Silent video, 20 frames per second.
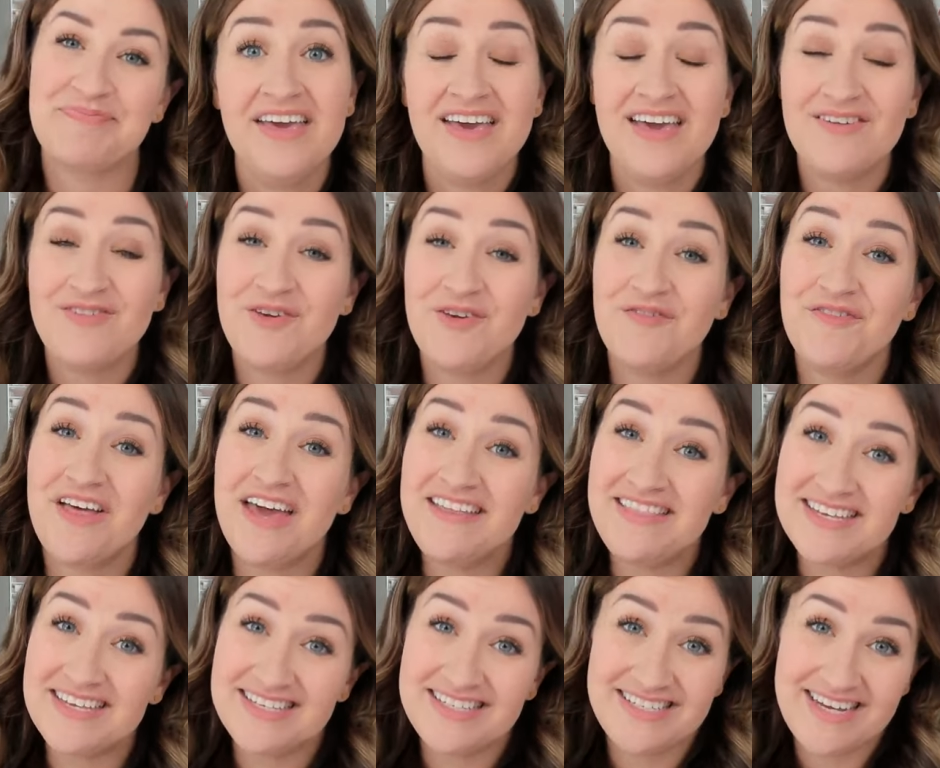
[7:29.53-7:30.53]
If you've liked
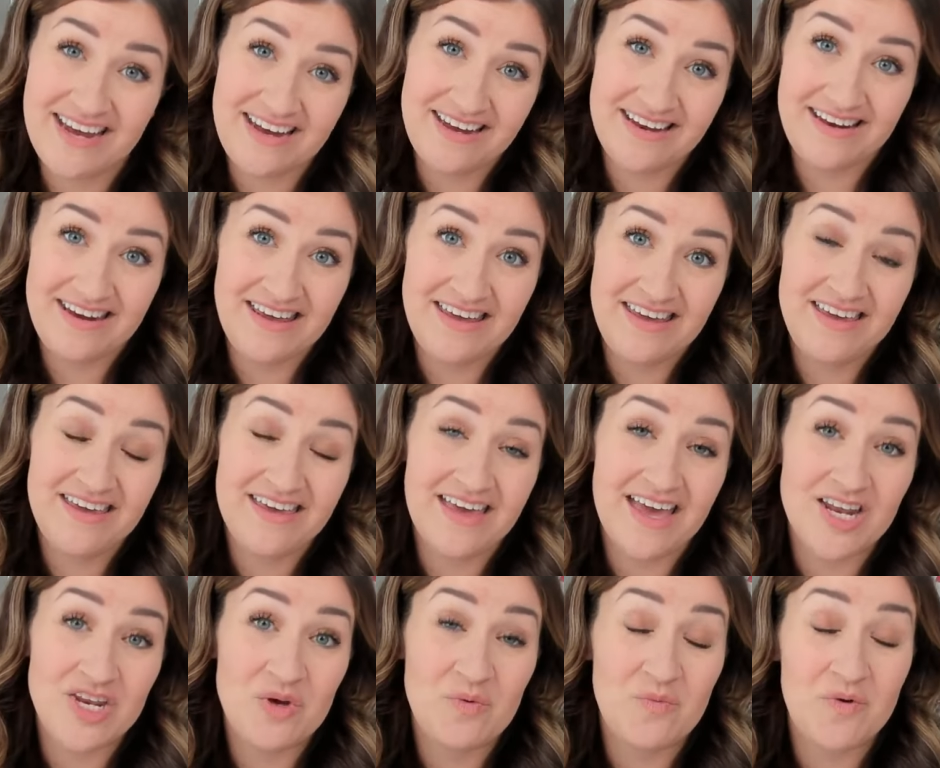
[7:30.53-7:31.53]
this technique
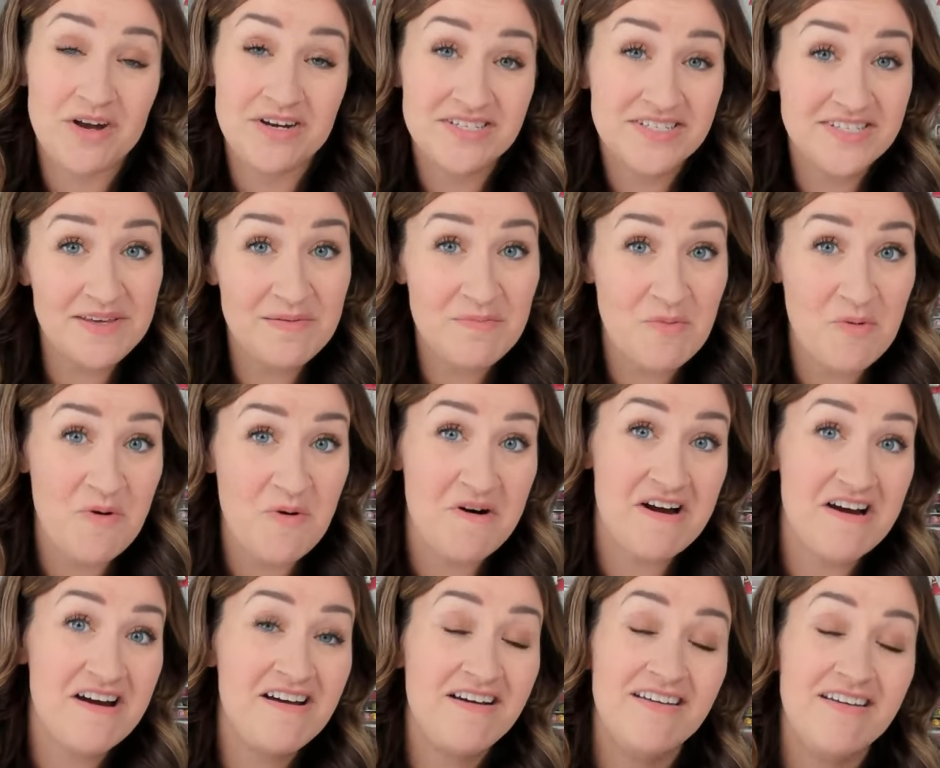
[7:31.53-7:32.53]
and you want to see
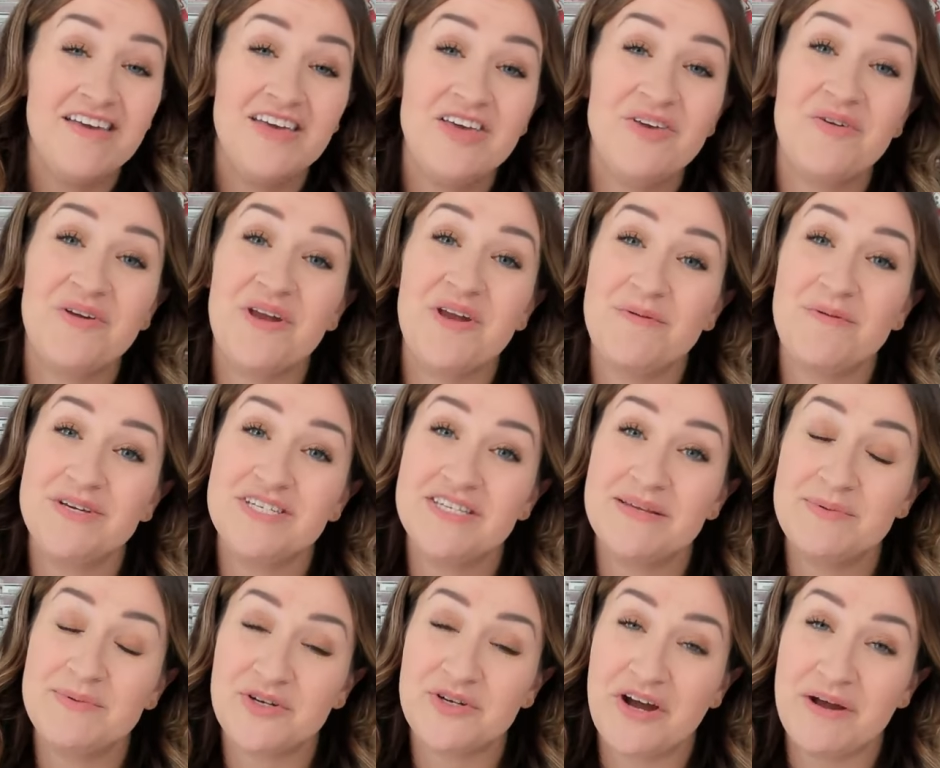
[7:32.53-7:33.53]
more, you can always
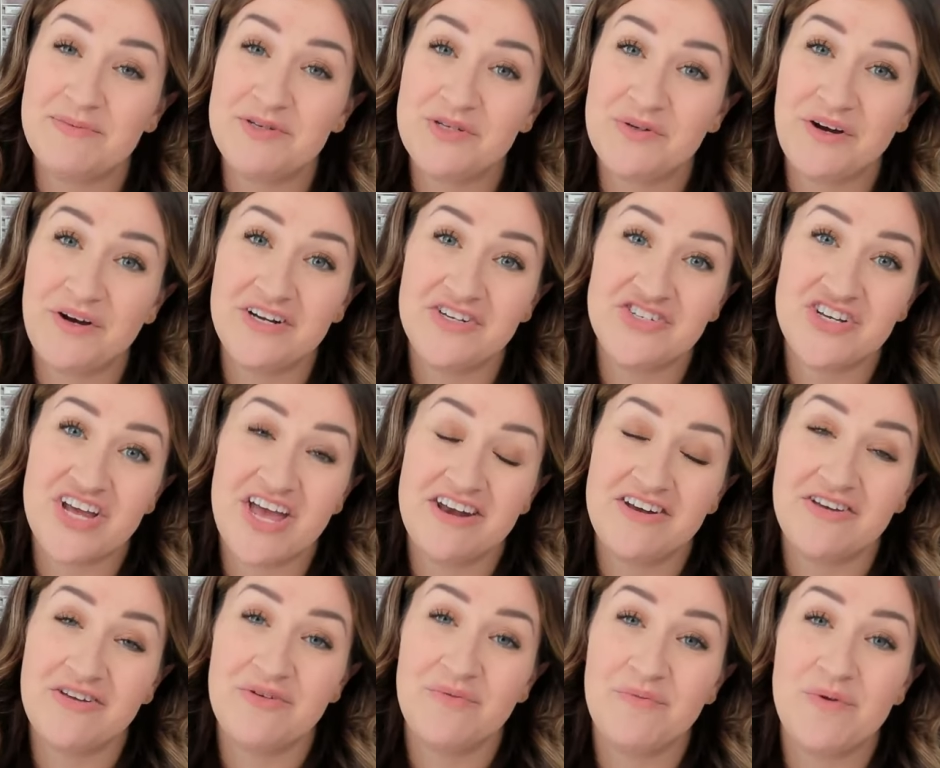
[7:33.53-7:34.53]
subscribe to our
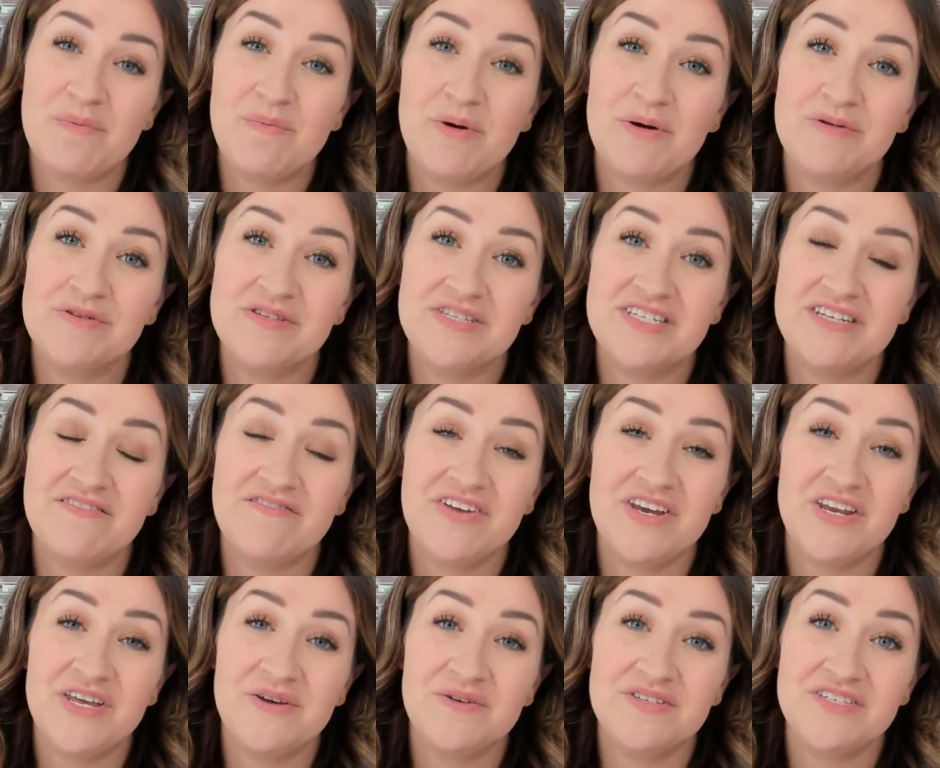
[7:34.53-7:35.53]
channel. We post
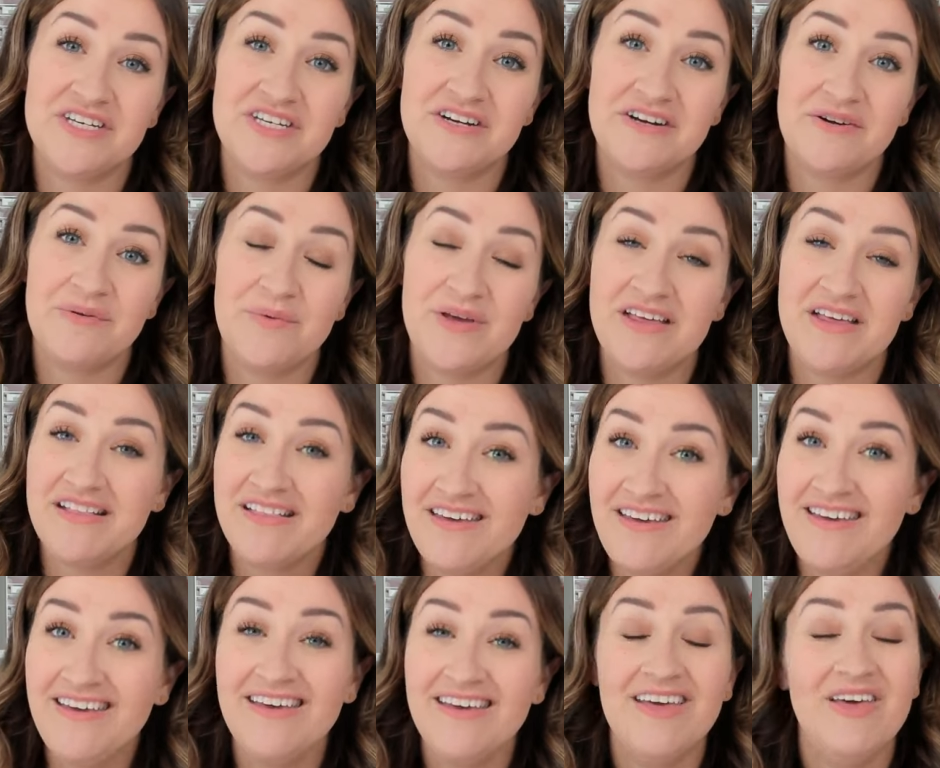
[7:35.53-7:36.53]
videos here
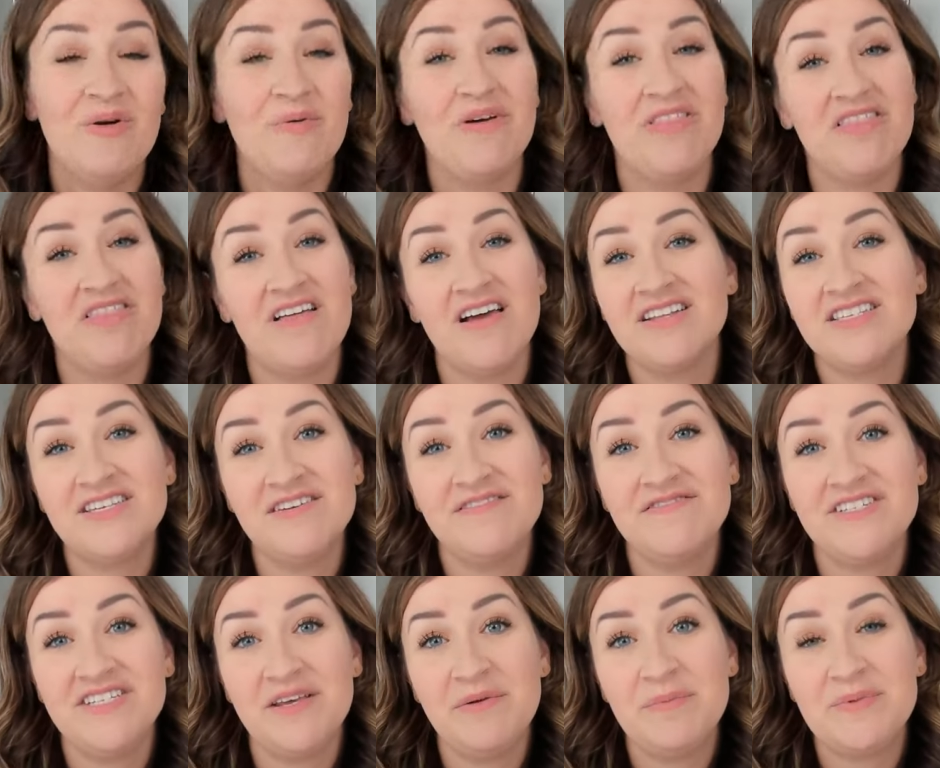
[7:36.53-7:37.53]
weekly with lots of
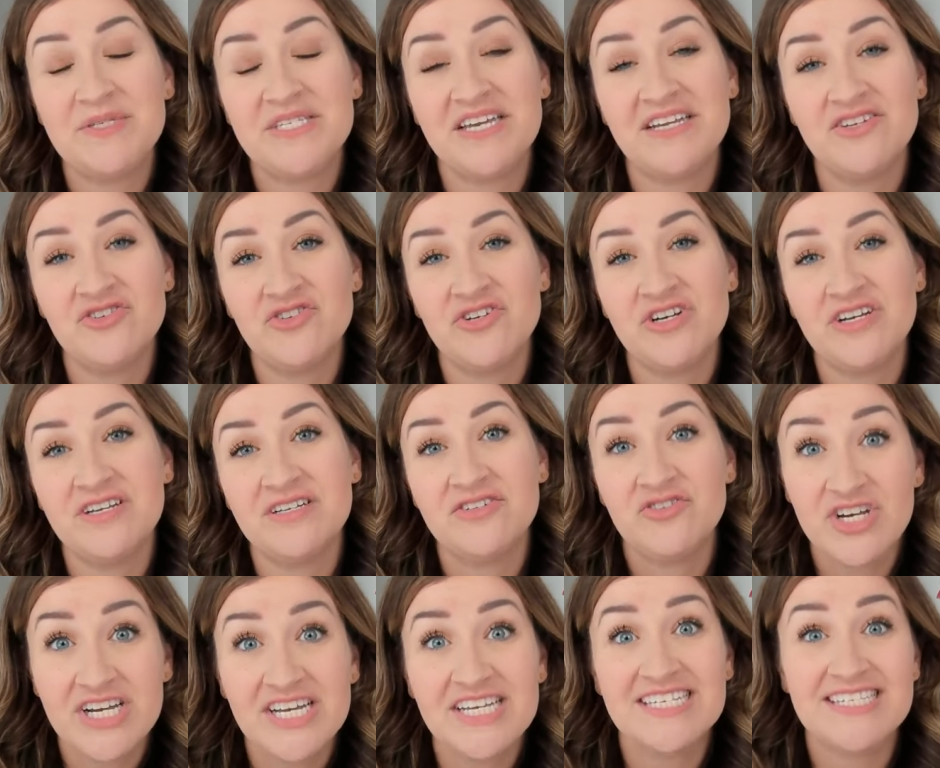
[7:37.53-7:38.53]
tips and
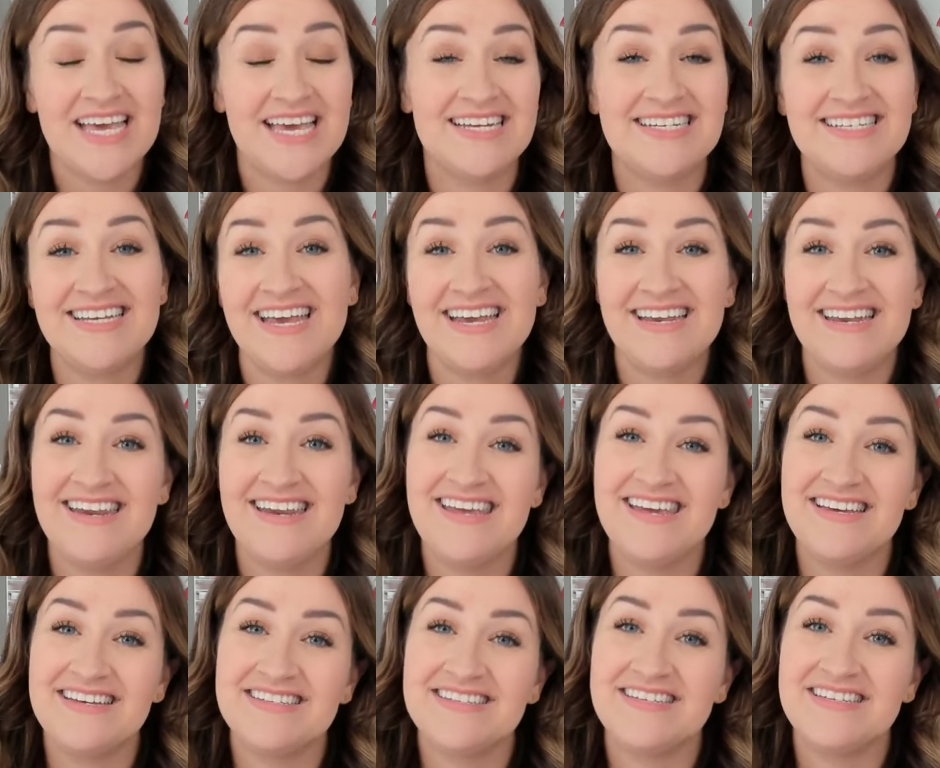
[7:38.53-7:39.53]
tricks and
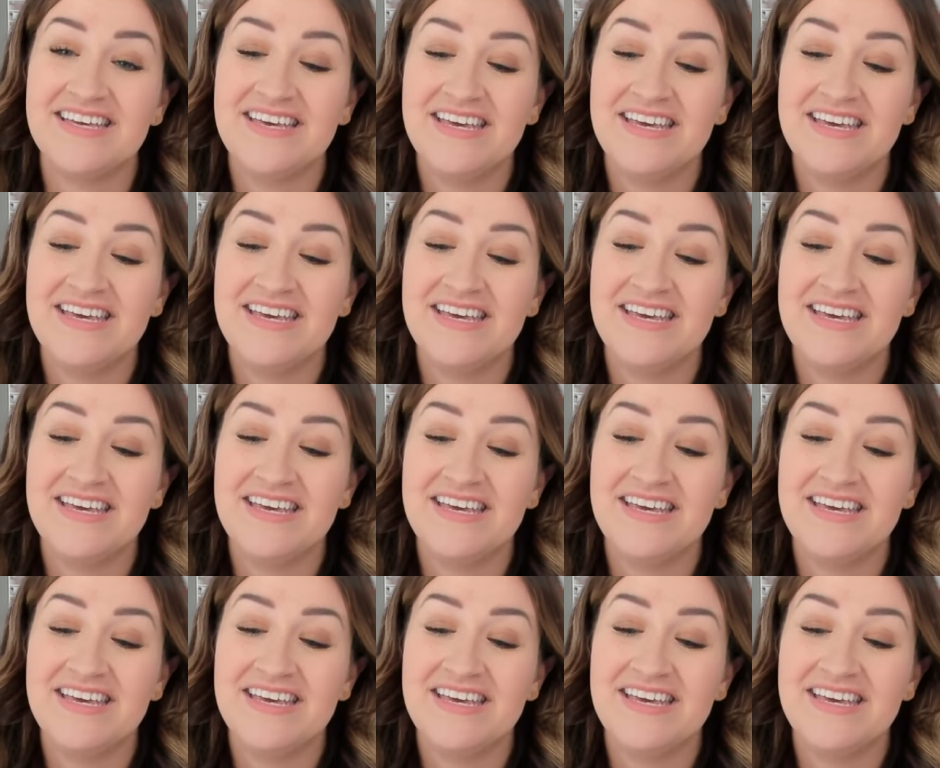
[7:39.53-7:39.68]
techniques.